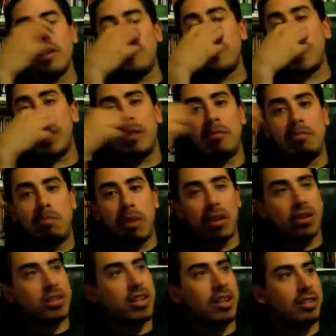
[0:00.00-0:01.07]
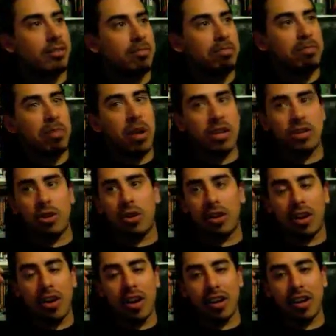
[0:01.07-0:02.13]
fucking bullshit punch hole
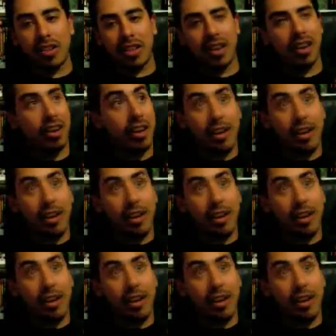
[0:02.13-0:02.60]
card thing.